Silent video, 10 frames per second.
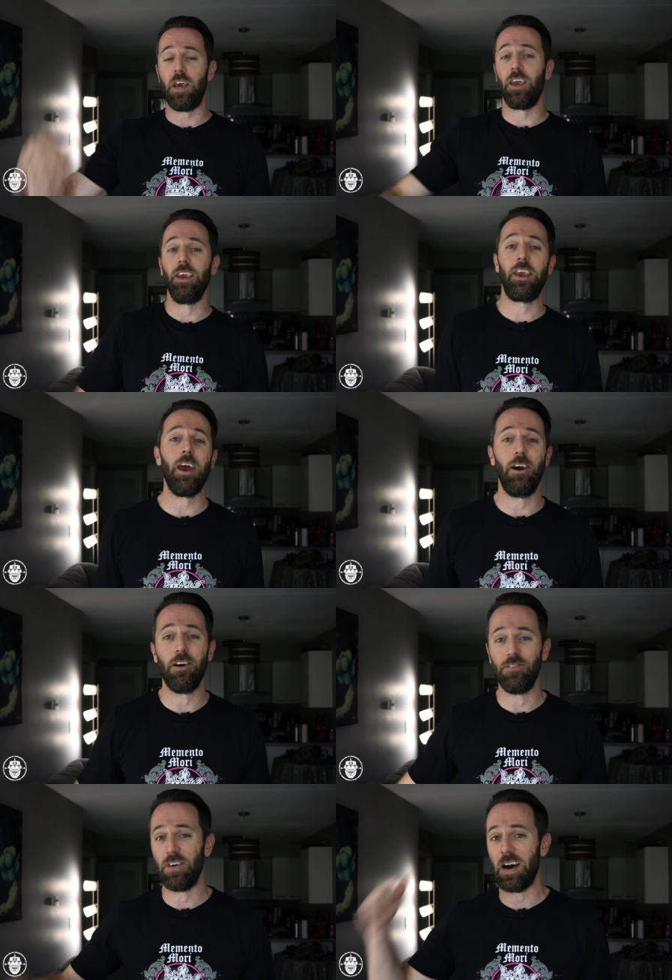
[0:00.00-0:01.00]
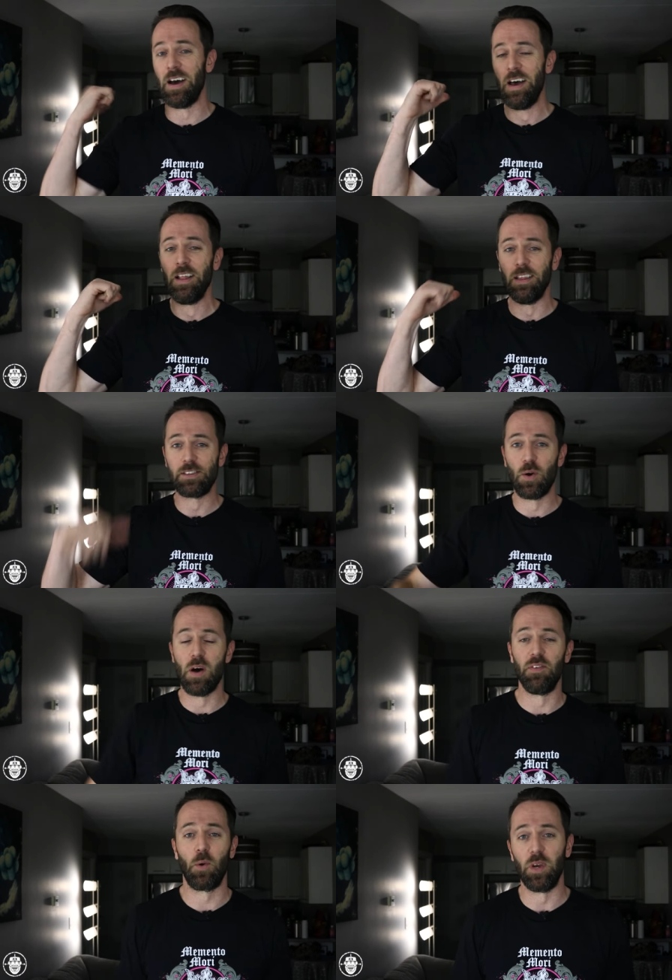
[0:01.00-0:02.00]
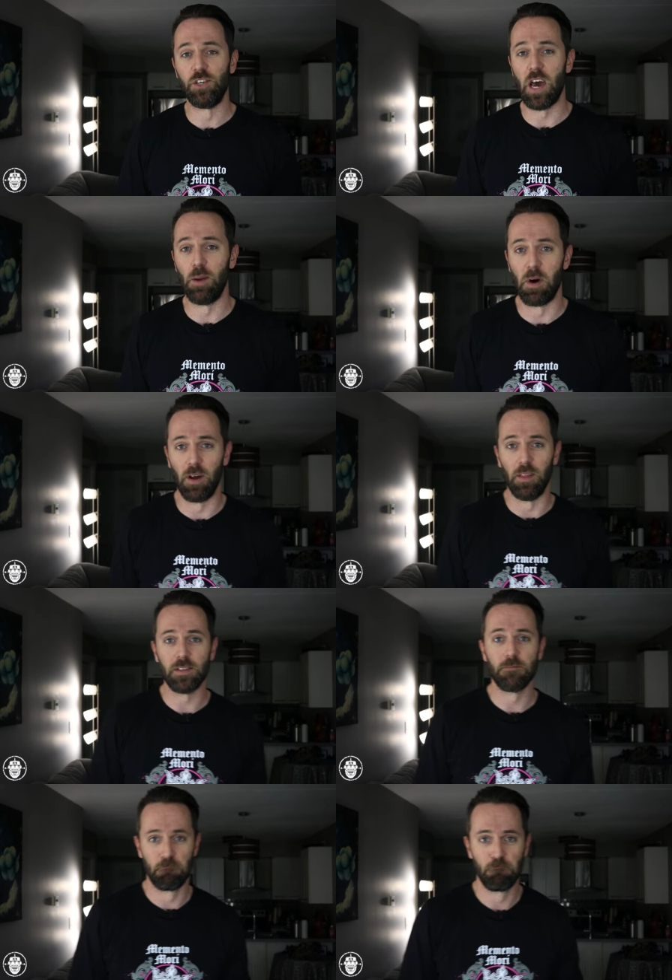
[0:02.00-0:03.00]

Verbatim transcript: taken care of, uh, let's go have a quick chat about all this.